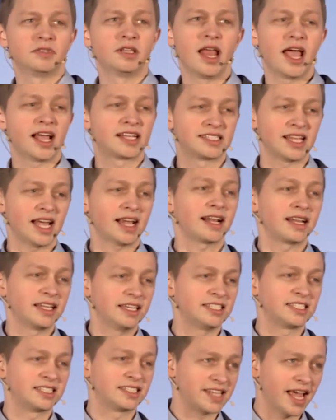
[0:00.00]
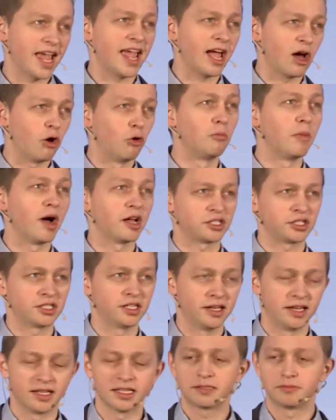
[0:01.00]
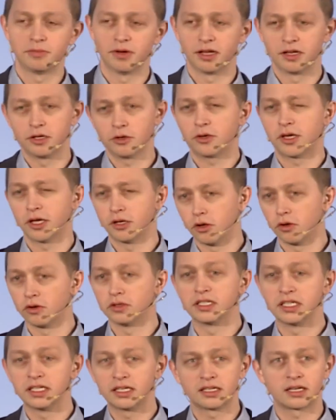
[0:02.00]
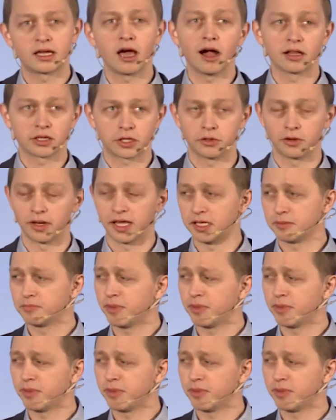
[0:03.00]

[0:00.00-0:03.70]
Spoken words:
exactly say how much it is, but you can only calculate.